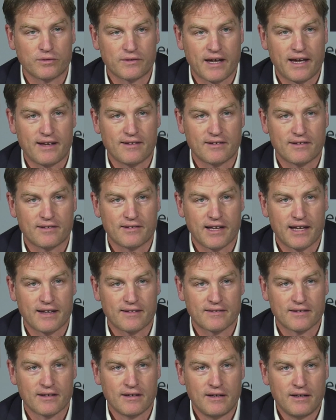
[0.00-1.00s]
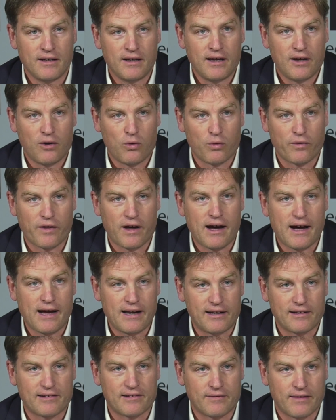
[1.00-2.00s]
data set or the
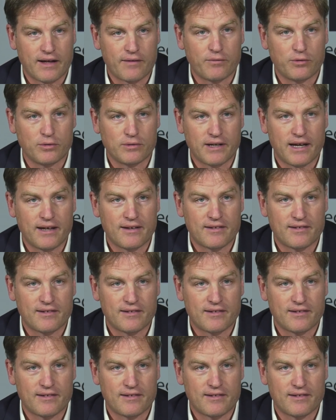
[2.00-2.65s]
highlights of that full data